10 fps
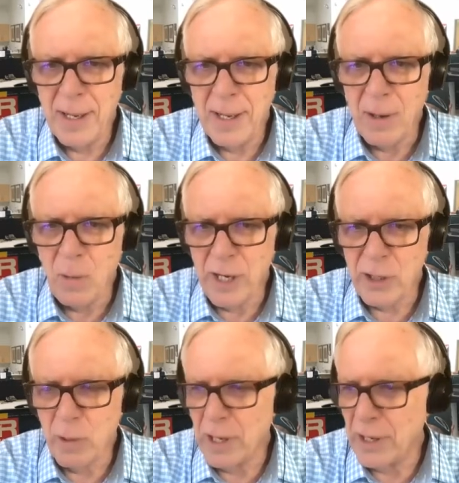
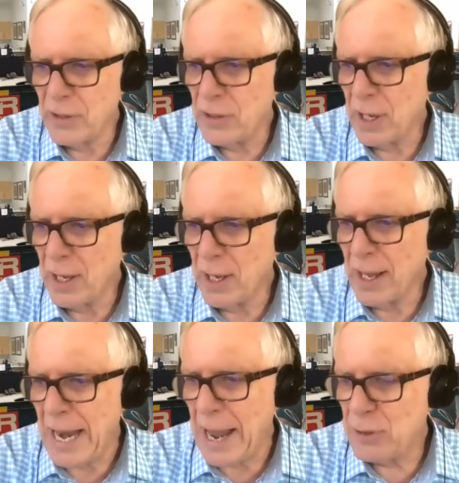which was
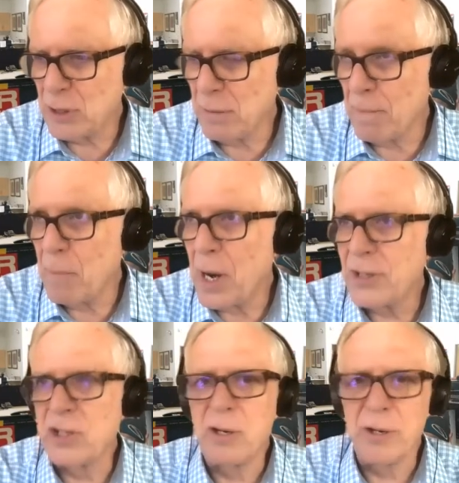an absolute
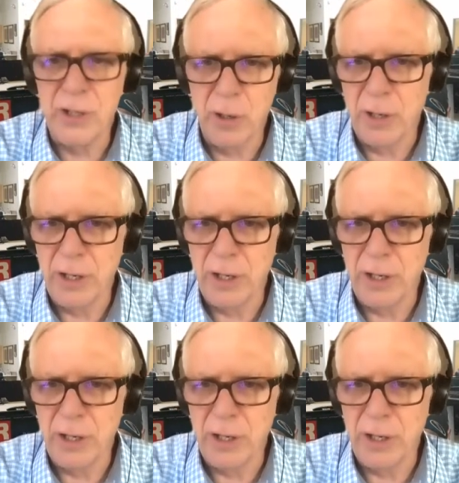monster surge